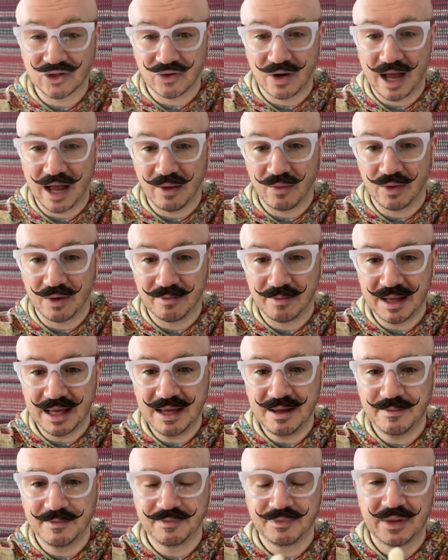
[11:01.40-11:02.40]
hair would be.
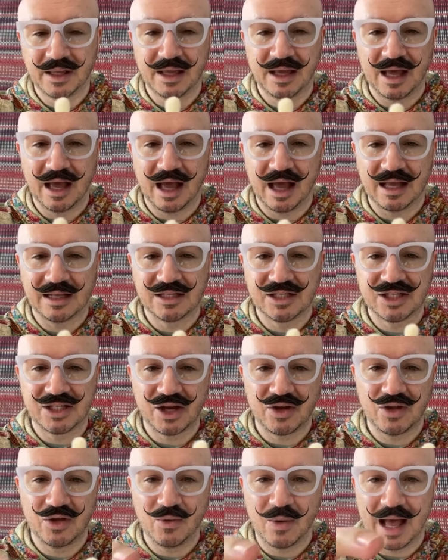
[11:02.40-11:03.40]
And so
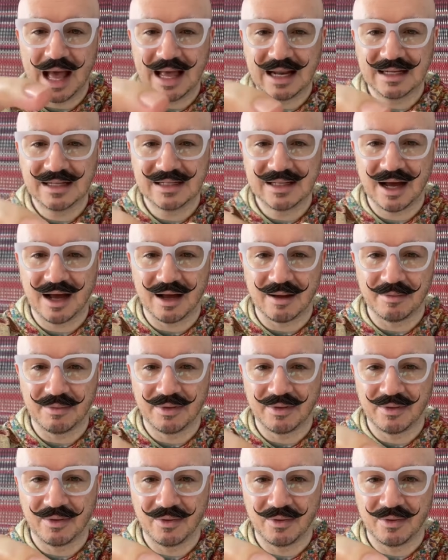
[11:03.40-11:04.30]
you end up